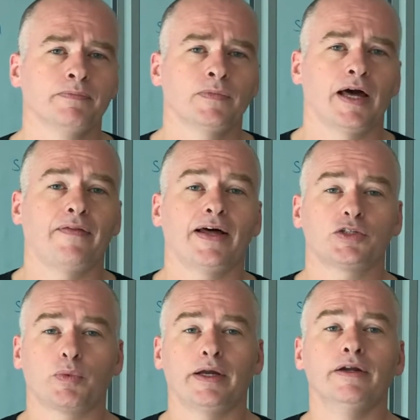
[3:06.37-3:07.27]
And that's
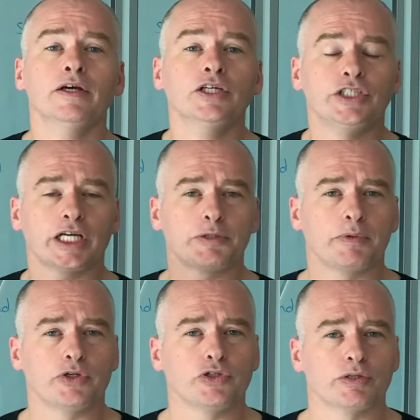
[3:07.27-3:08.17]
when Shakespeare
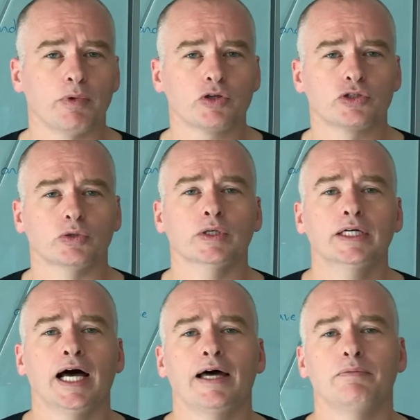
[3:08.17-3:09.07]
used them also
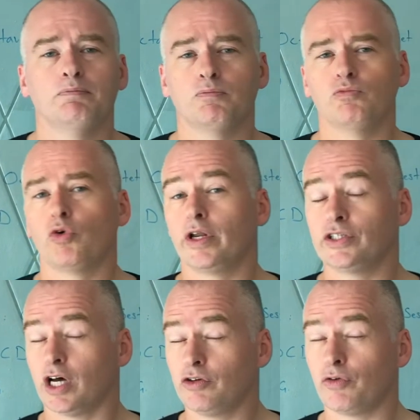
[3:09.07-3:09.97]
and wrote his
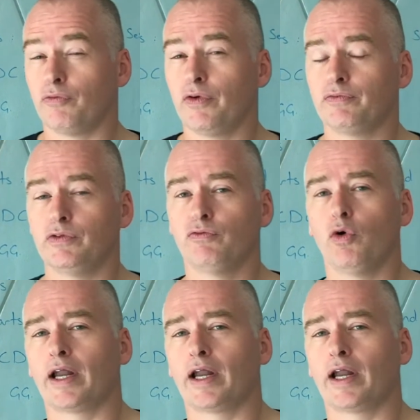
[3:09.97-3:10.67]
154,